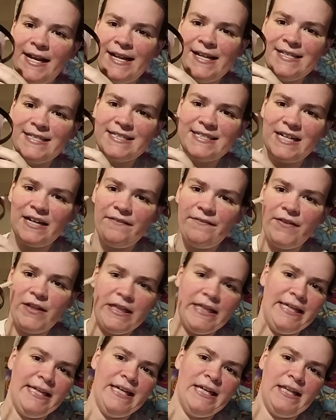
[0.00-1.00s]
and it's got
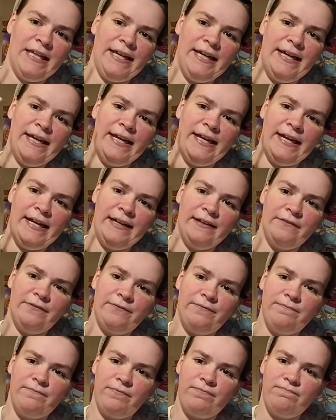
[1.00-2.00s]
Fili
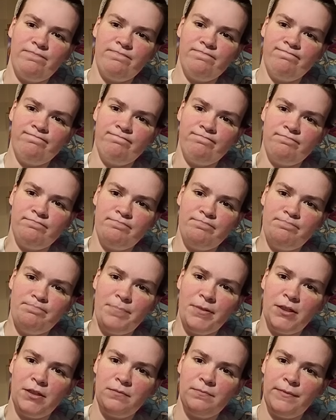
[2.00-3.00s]
Kili,
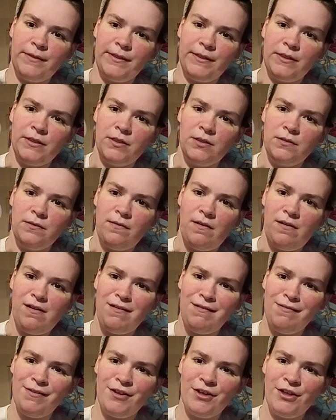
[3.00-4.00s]
Bilbo,
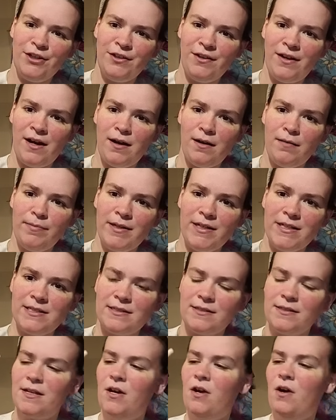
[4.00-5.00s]
all the good
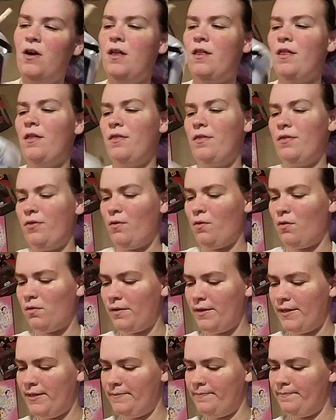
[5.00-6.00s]
hobbits,
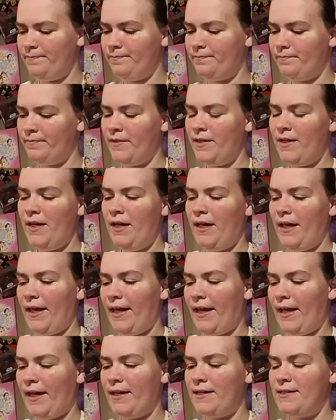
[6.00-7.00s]
Thorin,
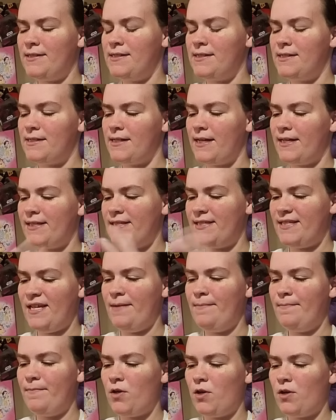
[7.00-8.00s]
and at the
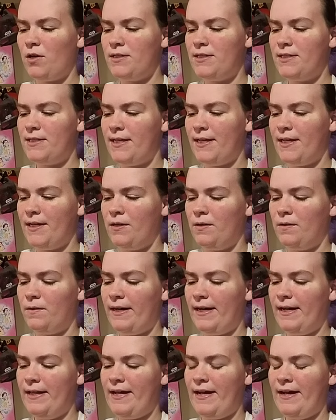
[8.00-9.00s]
same yard
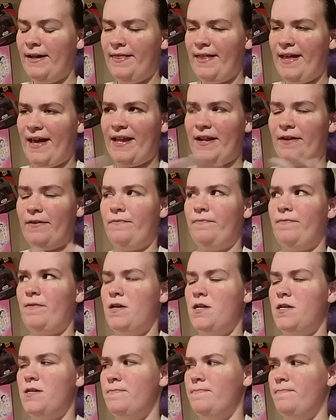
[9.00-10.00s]
sale, I, they have.
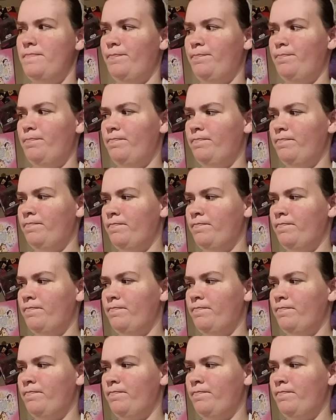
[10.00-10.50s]
um,